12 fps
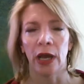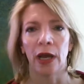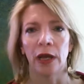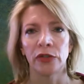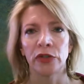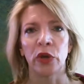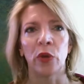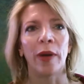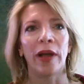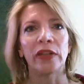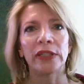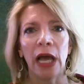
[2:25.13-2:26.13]
So by
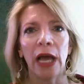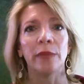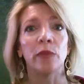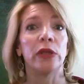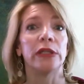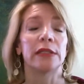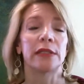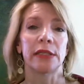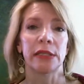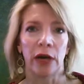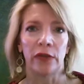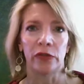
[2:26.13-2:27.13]
the time we
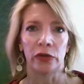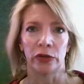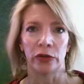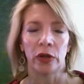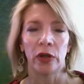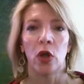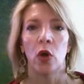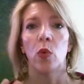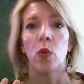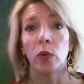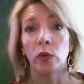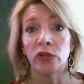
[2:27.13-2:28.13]
discovered
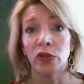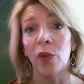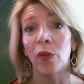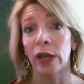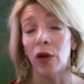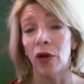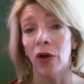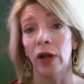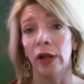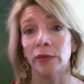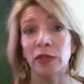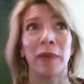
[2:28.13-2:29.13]
what was going
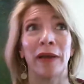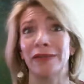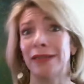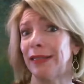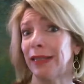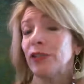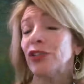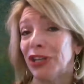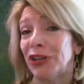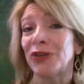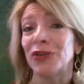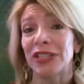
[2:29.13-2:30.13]
on, it was about 6
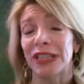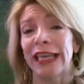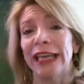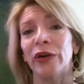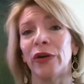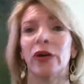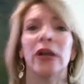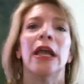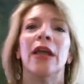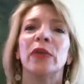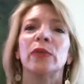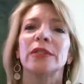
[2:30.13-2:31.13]
years later,
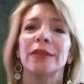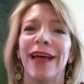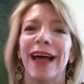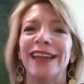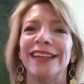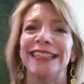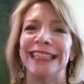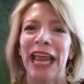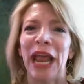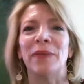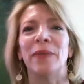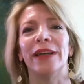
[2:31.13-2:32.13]
there was a lot of
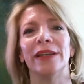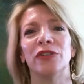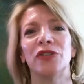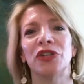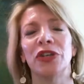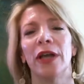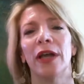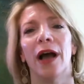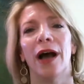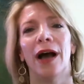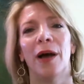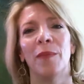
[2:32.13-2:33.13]
damage
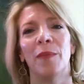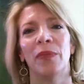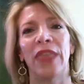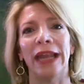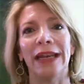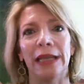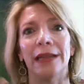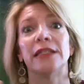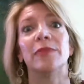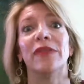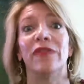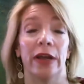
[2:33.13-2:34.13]
that needed to
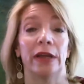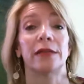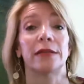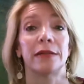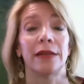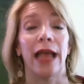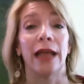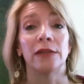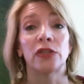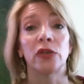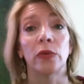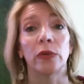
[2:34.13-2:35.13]
be fixed. And
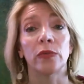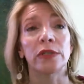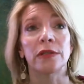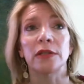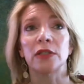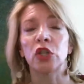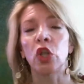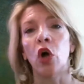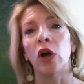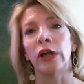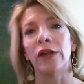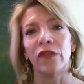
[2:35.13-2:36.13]
so it was this
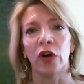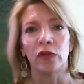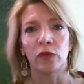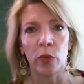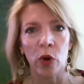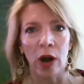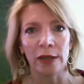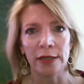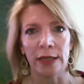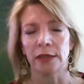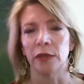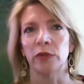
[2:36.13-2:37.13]
long involved
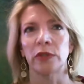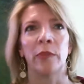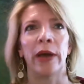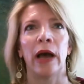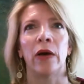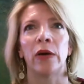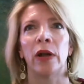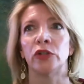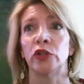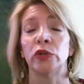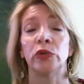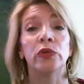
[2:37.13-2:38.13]
process. It was about a
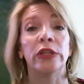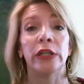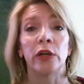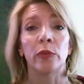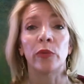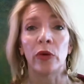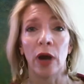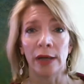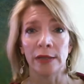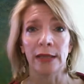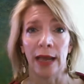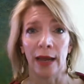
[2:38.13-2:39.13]
2-year
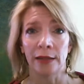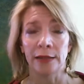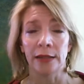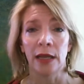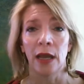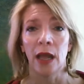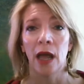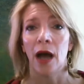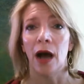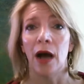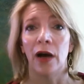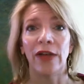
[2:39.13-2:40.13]
process
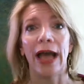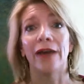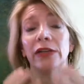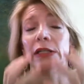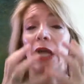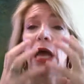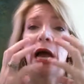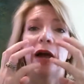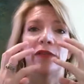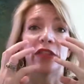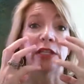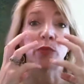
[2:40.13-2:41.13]
of having to
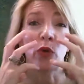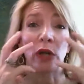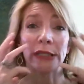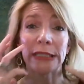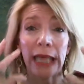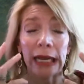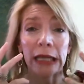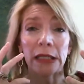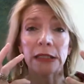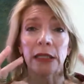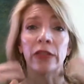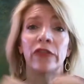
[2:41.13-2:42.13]
have these
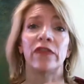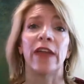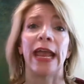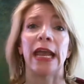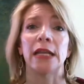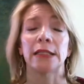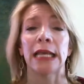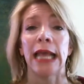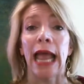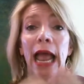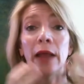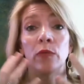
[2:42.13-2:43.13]
prosthetics in the face.
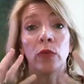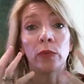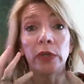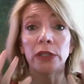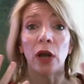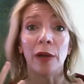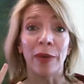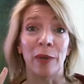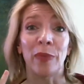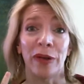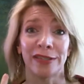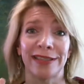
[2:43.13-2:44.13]
And when we talk about
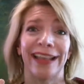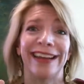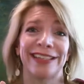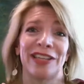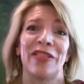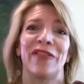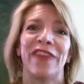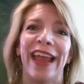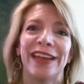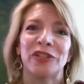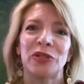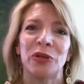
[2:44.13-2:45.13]
prosthetics in the
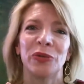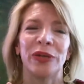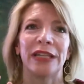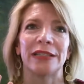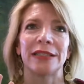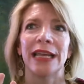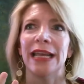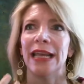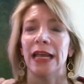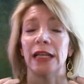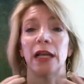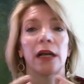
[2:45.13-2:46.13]
face too, it's
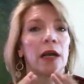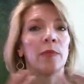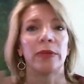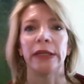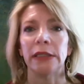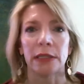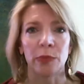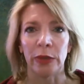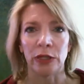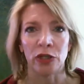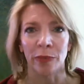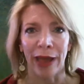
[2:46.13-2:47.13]
a complete
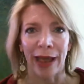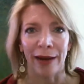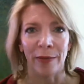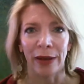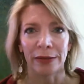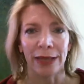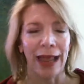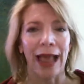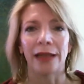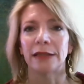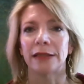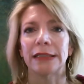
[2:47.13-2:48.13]
speech impediment. I
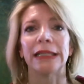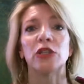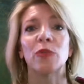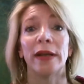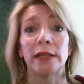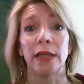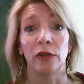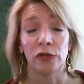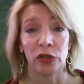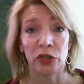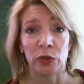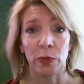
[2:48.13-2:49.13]
had to teach myself
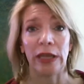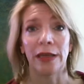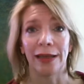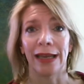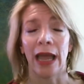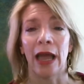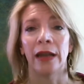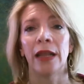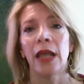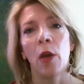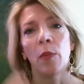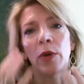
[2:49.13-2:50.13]
to speak again,
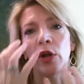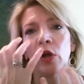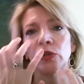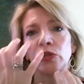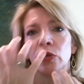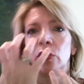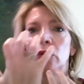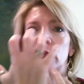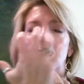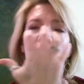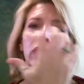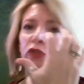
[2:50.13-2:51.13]
but also
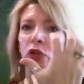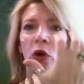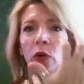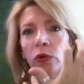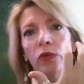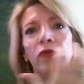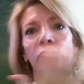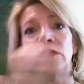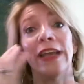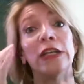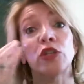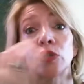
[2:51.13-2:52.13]
a total
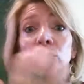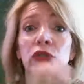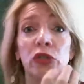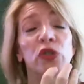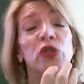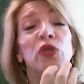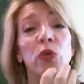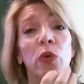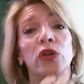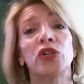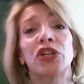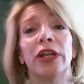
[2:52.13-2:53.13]
facial
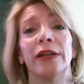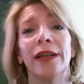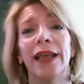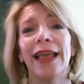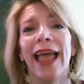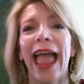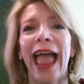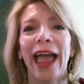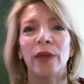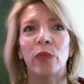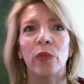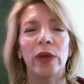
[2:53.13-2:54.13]
distortion.
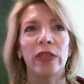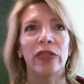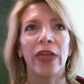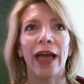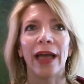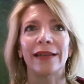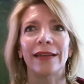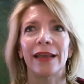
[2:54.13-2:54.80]
And with that,